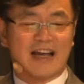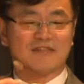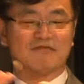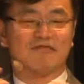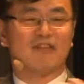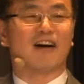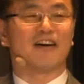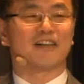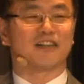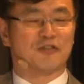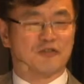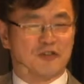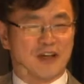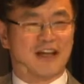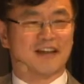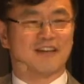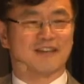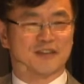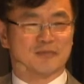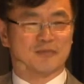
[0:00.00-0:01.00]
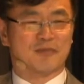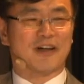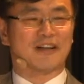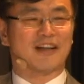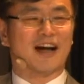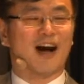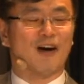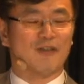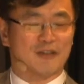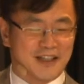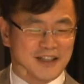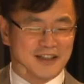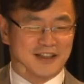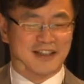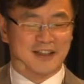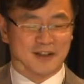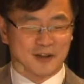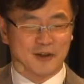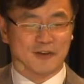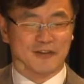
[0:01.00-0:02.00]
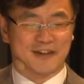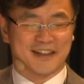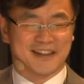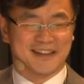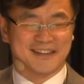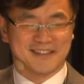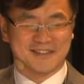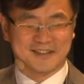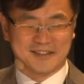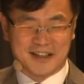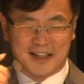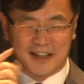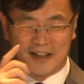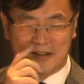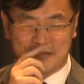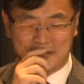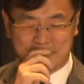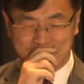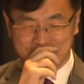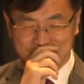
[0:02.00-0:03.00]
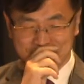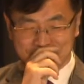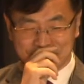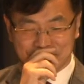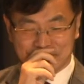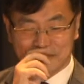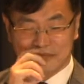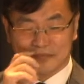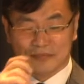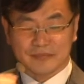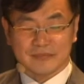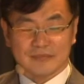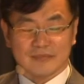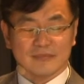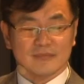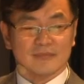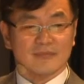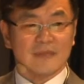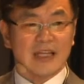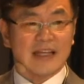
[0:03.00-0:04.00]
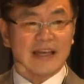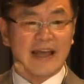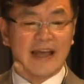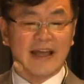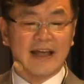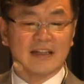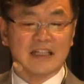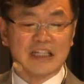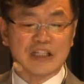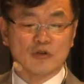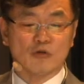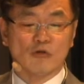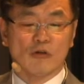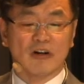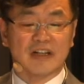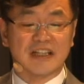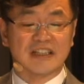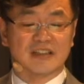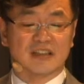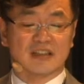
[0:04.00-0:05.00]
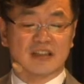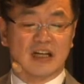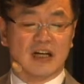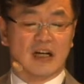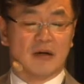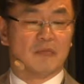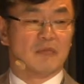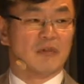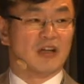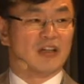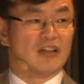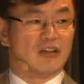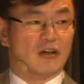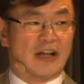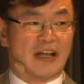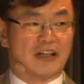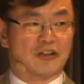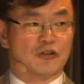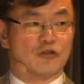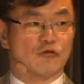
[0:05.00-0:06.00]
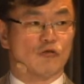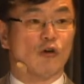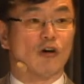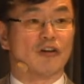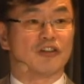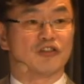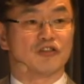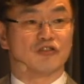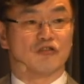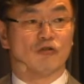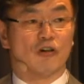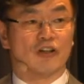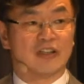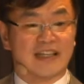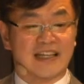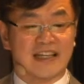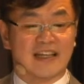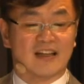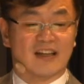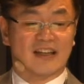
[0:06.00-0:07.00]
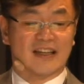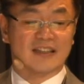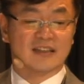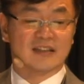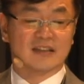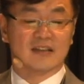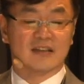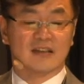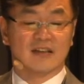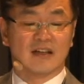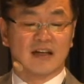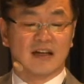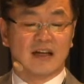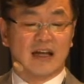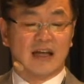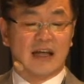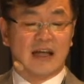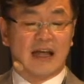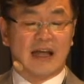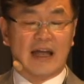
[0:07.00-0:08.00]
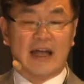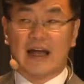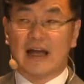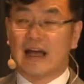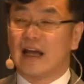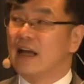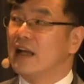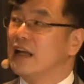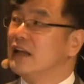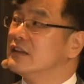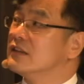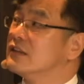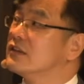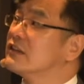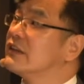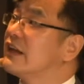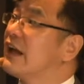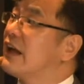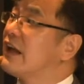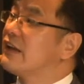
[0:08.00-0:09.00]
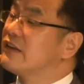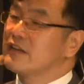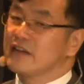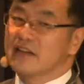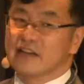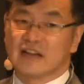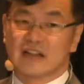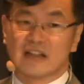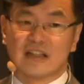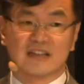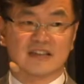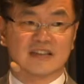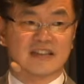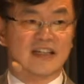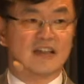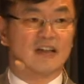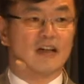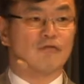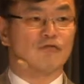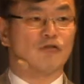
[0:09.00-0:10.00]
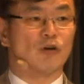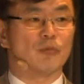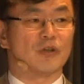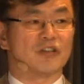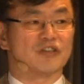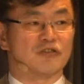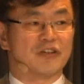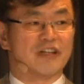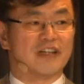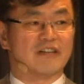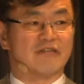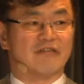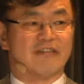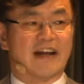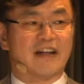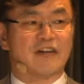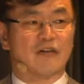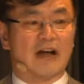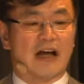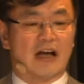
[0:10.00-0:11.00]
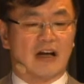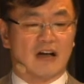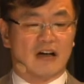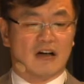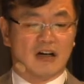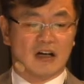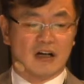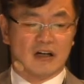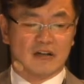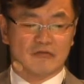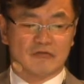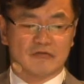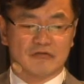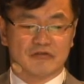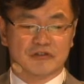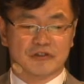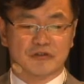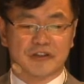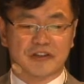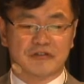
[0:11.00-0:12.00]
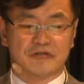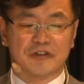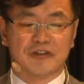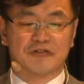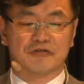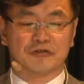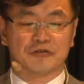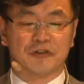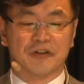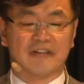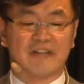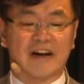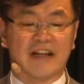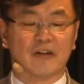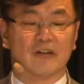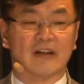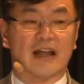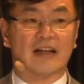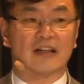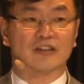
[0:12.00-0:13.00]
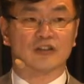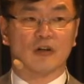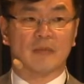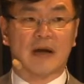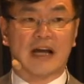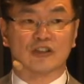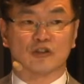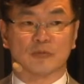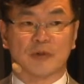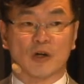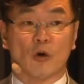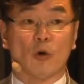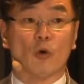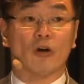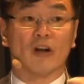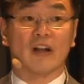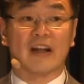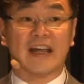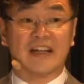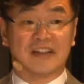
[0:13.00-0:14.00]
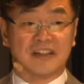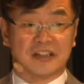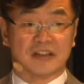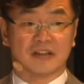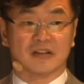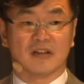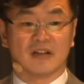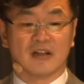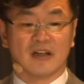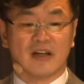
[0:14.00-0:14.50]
as far as you can spread out in, in Korea. Okay? And each one is um, connected to one, one gig links. And then this signal from the three radio, uh, three, three radio telescope has to be correlated